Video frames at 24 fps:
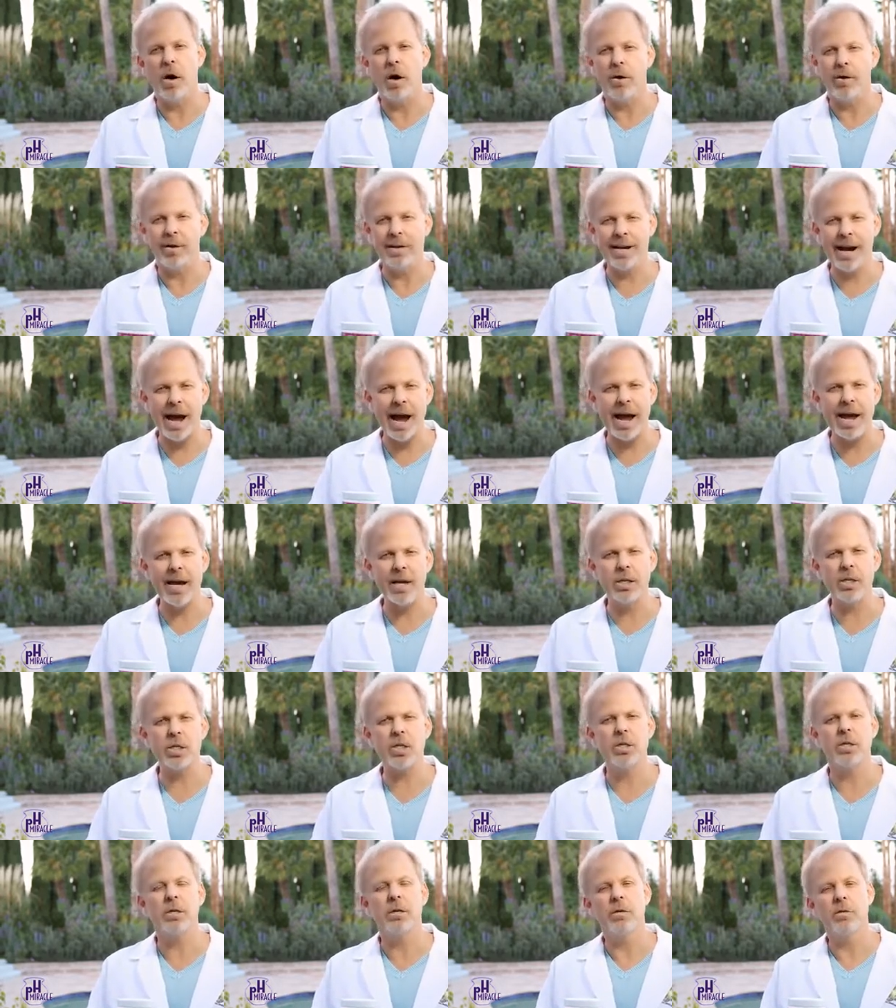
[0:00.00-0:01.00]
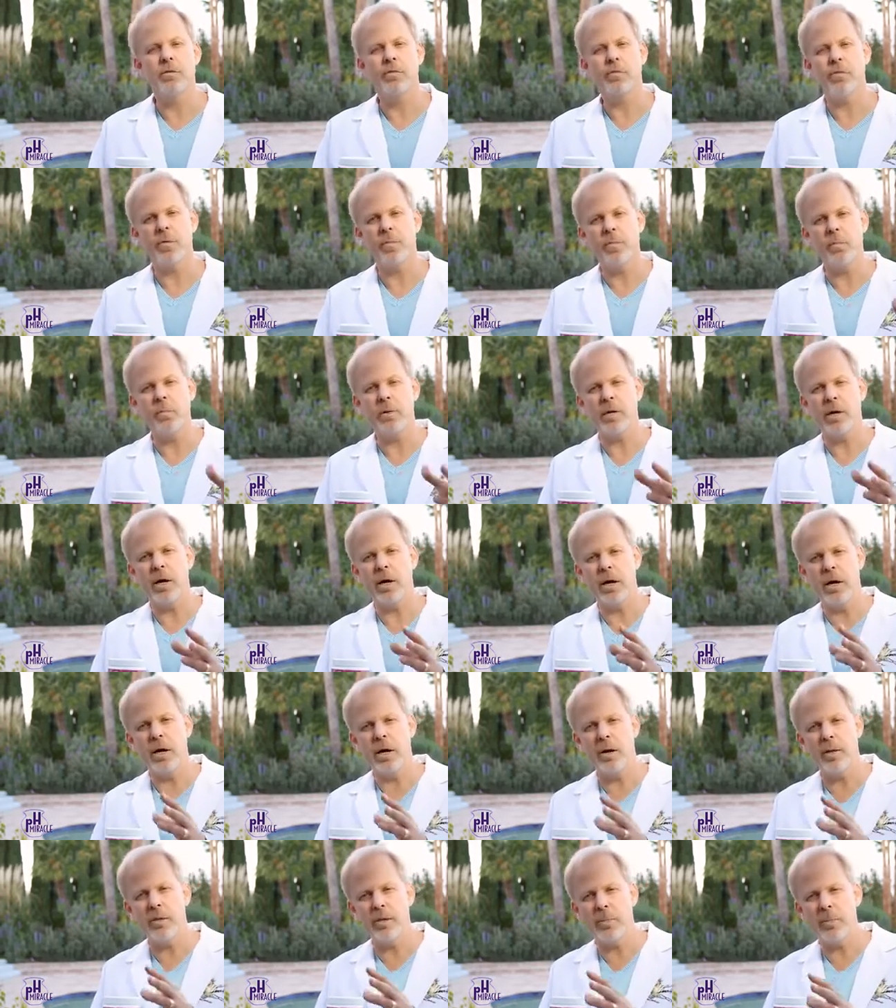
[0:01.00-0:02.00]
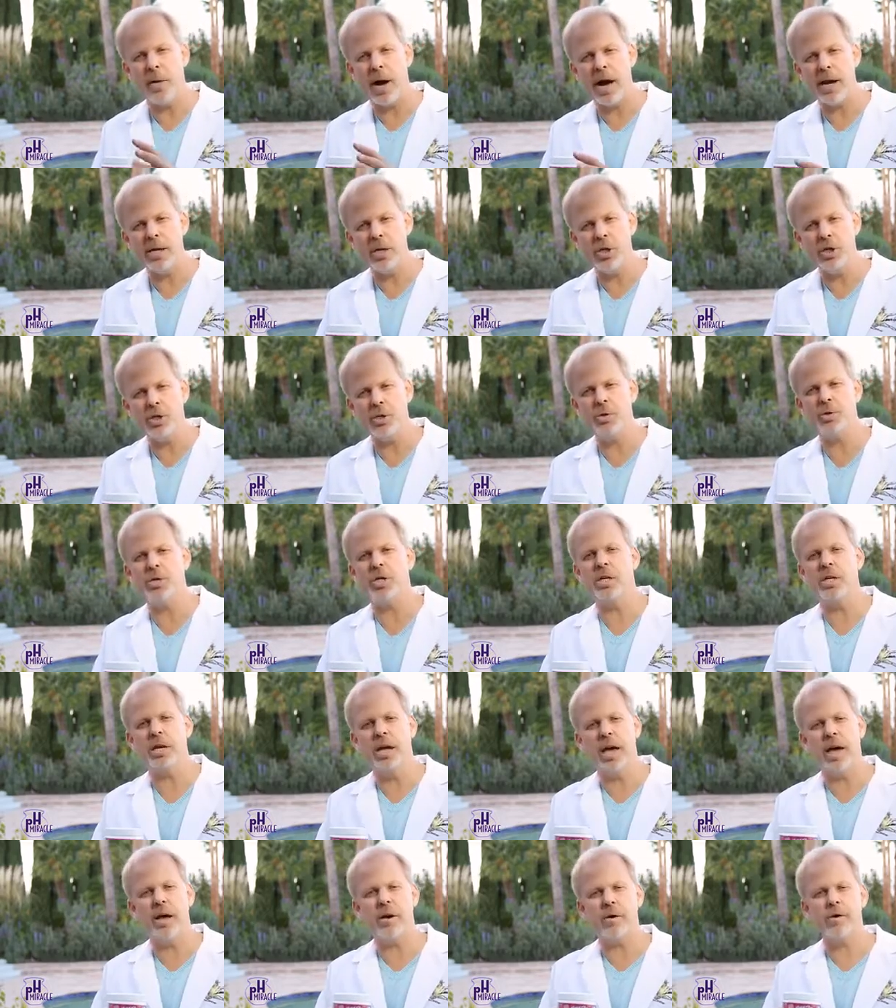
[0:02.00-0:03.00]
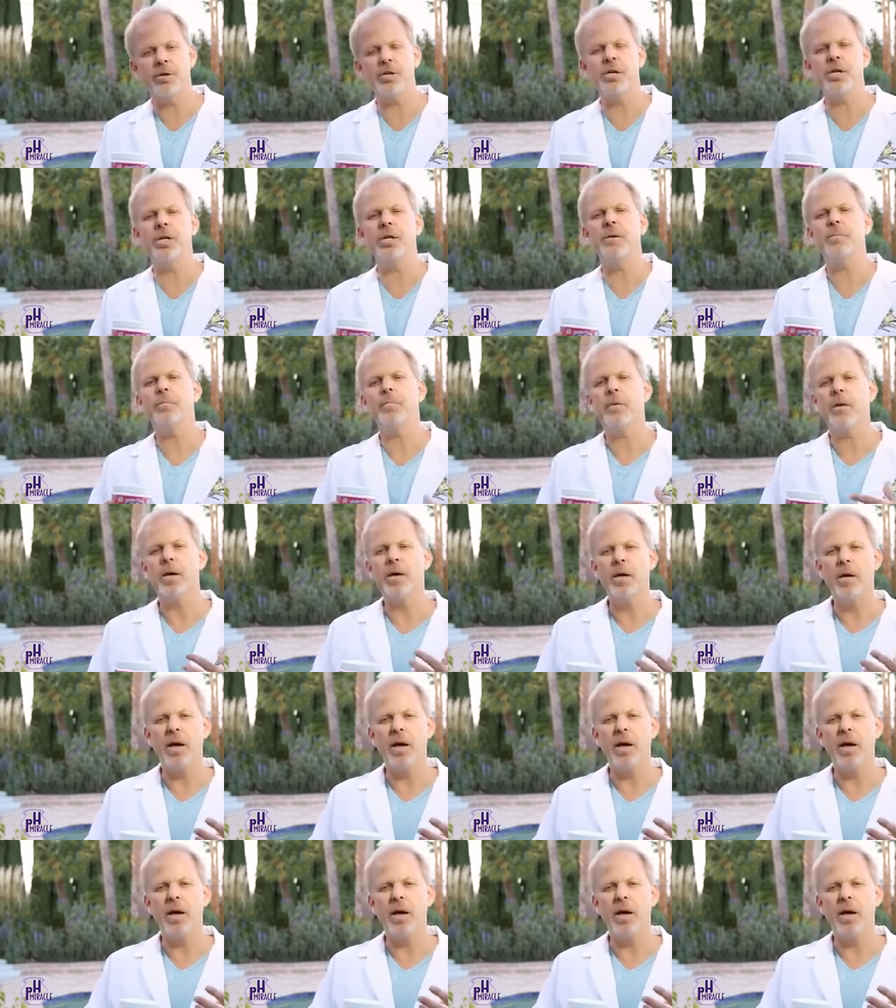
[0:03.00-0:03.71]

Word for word: our diets, from uh, the body's using energy.